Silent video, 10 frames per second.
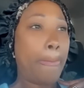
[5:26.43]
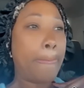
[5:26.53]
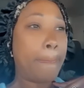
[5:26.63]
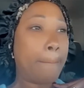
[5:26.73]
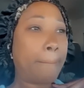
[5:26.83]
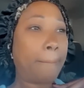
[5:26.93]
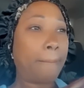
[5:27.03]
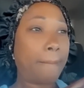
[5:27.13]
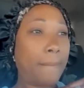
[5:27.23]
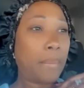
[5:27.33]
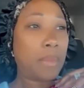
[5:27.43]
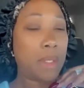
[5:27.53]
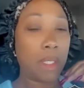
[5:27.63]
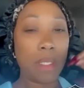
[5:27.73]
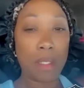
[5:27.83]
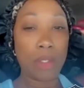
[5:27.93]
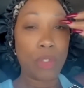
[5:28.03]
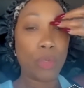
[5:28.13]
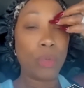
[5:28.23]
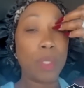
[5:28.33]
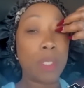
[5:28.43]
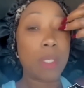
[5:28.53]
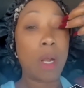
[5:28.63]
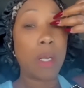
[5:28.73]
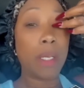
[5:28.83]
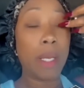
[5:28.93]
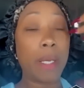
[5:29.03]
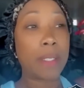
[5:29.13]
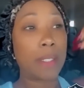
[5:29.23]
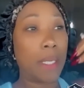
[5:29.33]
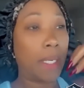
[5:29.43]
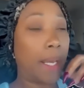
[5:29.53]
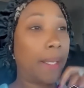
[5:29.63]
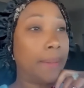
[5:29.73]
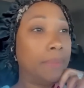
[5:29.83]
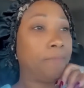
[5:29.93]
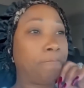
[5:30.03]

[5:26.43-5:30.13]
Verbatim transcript: Hey, we got some bliss decks Season two is starting next Sunday.